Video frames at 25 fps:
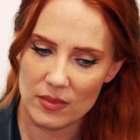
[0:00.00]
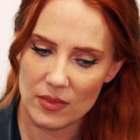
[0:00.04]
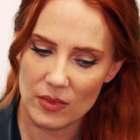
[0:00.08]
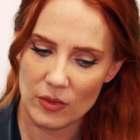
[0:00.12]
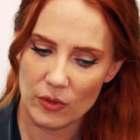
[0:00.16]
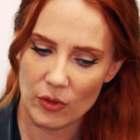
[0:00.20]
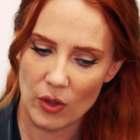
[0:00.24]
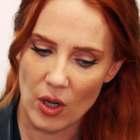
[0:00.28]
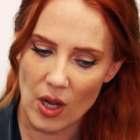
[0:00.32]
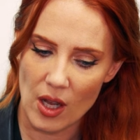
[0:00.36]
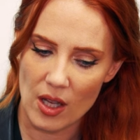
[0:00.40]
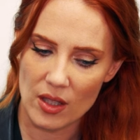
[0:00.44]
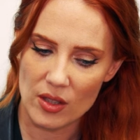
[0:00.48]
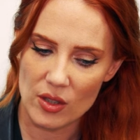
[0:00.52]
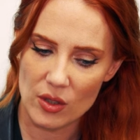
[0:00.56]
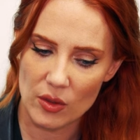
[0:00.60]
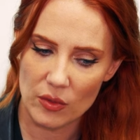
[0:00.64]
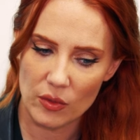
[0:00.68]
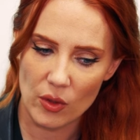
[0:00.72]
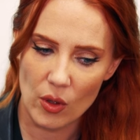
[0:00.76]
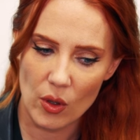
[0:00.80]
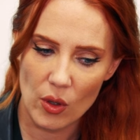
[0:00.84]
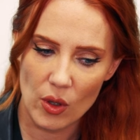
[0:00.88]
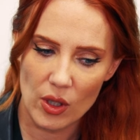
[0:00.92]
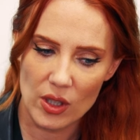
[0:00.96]
for us,
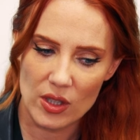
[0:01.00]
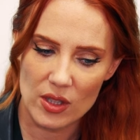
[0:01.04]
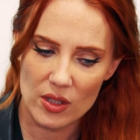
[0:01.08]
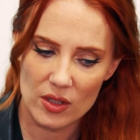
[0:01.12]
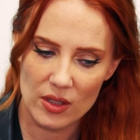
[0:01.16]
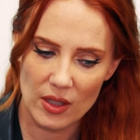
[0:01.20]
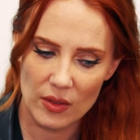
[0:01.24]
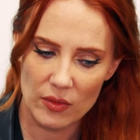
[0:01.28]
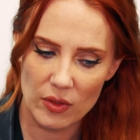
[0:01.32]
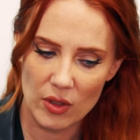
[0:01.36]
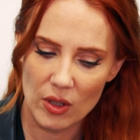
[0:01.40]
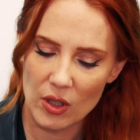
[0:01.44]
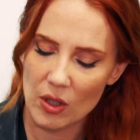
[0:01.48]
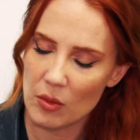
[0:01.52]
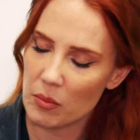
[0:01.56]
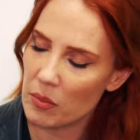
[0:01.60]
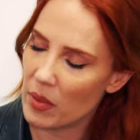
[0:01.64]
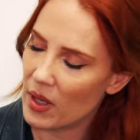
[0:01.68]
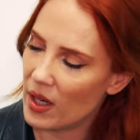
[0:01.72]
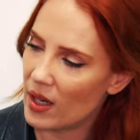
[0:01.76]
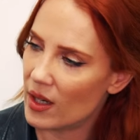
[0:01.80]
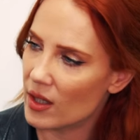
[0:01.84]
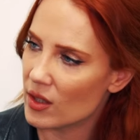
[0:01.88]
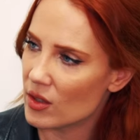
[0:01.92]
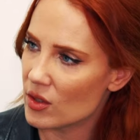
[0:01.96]
of course, if you
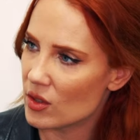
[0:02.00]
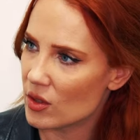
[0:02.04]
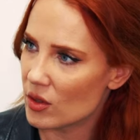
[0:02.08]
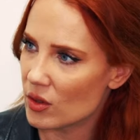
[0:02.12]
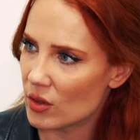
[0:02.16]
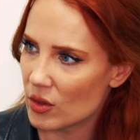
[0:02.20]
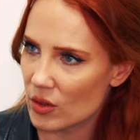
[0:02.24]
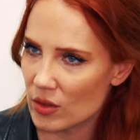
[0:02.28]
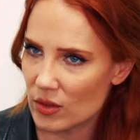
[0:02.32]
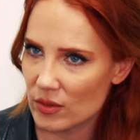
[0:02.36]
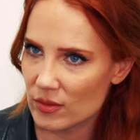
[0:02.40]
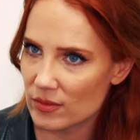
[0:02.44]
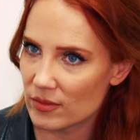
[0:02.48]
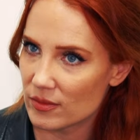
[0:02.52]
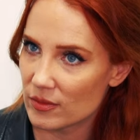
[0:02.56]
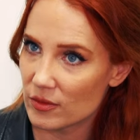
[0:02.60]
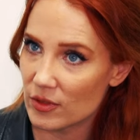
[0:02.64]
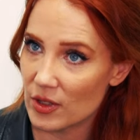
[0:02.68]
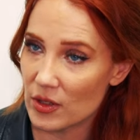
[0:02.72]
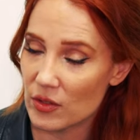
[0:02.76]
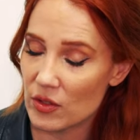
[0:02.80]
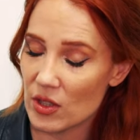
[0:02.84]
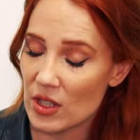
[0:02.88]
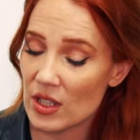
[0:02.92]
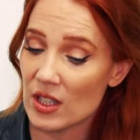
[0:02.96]
compare it to
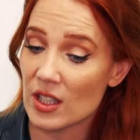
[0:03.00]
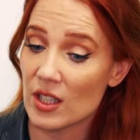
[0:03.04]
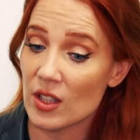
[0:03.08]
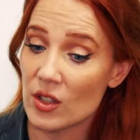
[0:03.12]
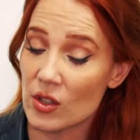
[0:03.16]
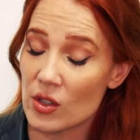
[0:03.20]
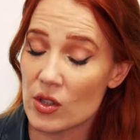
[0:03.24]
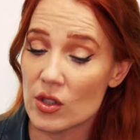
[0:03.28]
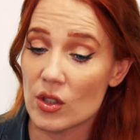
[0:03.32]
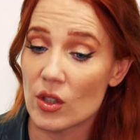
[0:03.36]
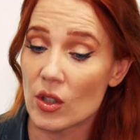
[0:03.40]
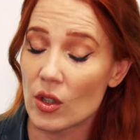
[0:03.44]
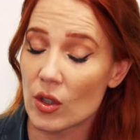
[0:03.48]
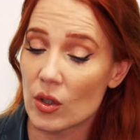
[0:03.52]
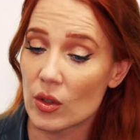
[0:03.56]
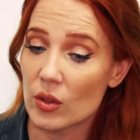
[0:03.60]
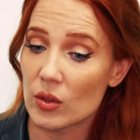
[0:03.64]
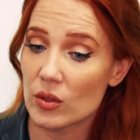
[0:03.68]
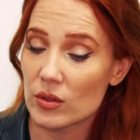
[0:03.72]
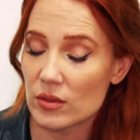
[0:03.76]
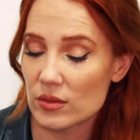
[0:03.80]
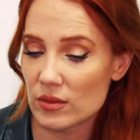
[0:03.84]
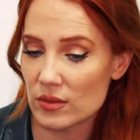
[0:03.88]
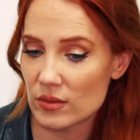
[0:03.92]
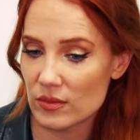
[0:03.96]
15 years
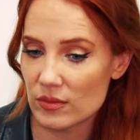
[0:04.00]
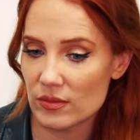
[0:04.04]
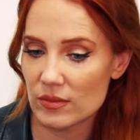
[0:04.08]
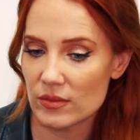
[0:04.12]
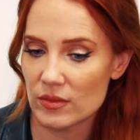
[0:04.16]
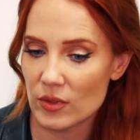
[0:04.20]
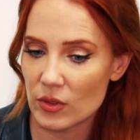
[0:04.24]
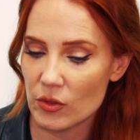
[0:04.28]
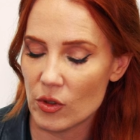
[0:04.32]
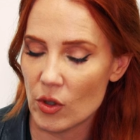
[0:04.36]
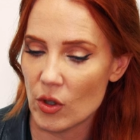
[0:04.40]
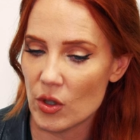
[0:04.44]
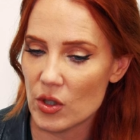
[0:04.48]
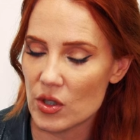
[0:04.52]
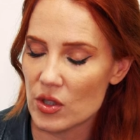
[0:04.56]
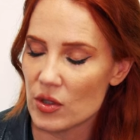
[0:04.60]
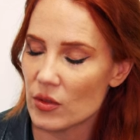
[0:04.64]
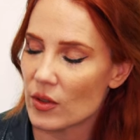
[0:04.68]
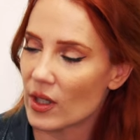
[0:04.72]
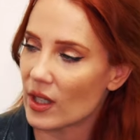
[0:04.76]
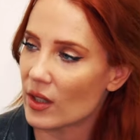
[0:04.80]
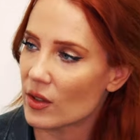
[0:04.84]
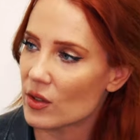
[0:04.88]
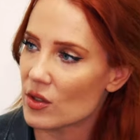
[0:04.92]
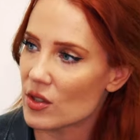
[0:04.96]
ago, of course, the
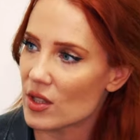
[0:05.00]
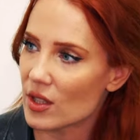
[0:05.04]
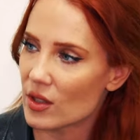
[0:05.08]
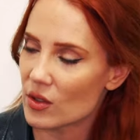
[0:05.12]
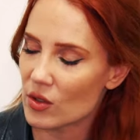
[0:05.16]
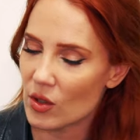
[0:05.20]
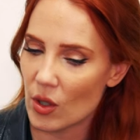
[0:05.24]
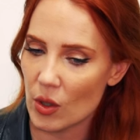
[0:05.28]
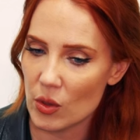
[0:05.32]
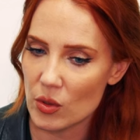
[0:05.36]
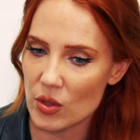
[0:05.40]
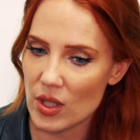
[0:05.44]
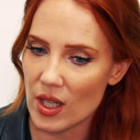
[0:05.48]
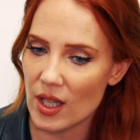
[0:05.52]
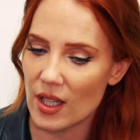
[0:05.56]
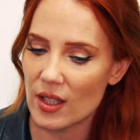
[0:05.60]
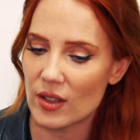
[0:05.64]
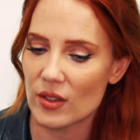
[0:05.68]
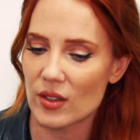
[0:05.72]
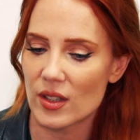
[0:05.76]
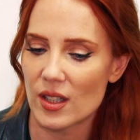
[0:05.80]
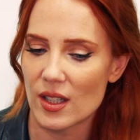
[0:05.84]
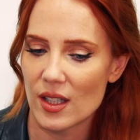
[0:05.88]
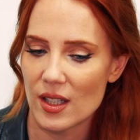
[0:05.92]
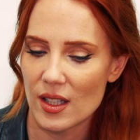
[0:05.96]
record sales go
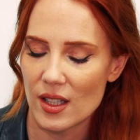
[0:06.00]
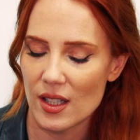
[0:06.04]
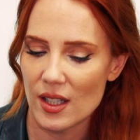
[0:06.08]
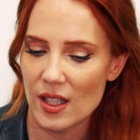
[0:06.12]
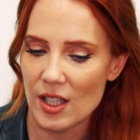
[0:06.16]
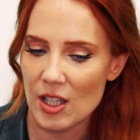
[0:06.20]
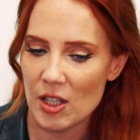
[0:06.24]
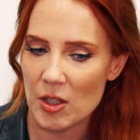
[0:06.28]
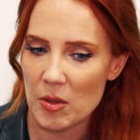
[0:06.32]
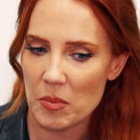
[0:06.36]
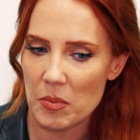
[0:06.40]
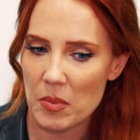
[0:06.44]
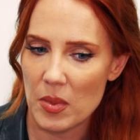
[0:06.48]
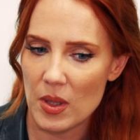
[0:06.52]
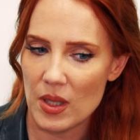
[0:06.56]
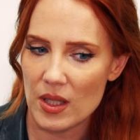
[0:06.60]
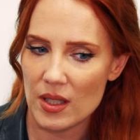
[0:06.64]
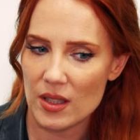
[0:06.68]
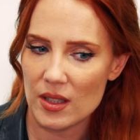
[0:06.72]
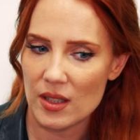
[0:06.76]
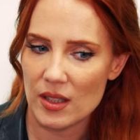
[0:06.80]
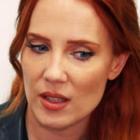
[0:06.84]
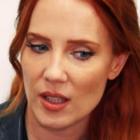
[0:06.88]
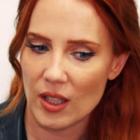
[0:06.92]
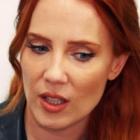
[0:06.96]
down.
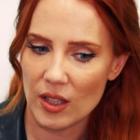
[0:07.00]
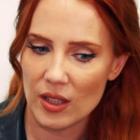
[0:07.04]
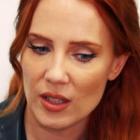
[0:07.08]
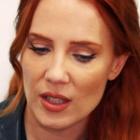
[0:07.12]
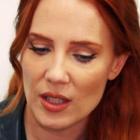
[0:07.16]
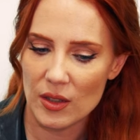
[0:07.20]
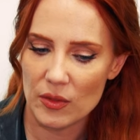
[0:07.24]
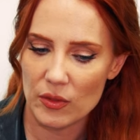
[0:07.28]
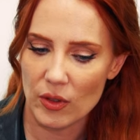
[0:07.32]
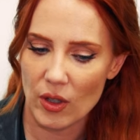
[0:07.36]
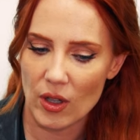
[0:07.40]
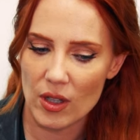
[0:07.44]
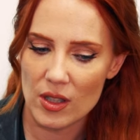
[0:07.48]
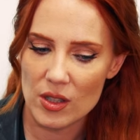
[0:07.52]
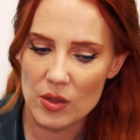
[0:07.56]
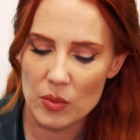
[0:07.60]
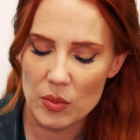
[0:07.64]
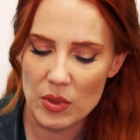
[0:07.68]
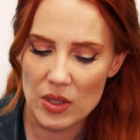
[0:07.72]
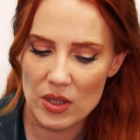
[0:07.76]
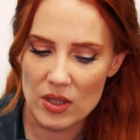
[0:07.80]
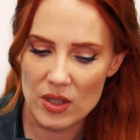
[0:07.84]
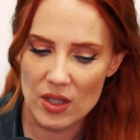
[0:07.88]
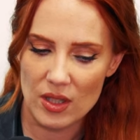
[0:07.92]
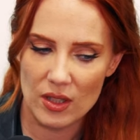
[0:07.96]
But luckily for us,
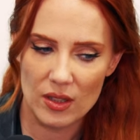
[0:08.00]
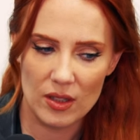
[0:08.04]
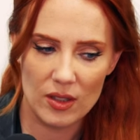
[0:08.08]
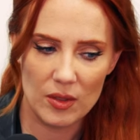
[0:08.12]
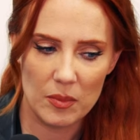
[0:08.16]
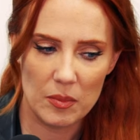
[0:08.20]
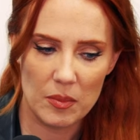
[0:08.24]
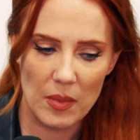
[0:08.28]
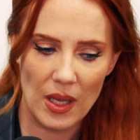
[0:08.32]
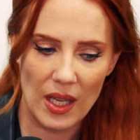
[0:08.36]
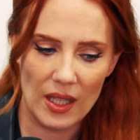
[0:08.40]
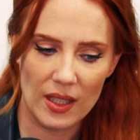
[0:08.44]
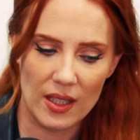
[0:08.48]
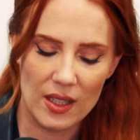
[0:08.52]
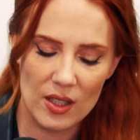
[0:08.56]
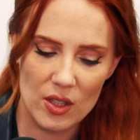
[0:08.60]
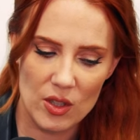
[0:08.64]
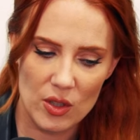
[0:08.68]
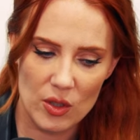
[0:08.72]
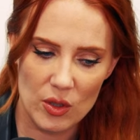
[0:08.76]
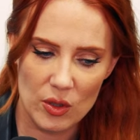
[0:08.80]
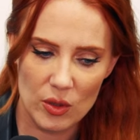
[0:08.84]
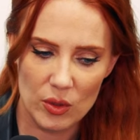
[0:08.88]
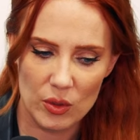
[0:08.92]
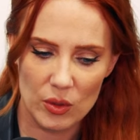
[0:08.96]
we still
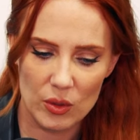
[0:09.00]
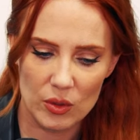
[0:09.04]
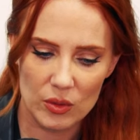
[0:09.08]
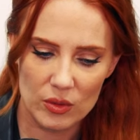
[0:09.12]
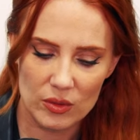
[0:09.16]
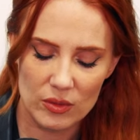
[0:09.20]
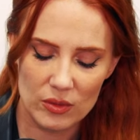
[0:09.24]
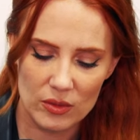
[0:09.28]
manage to,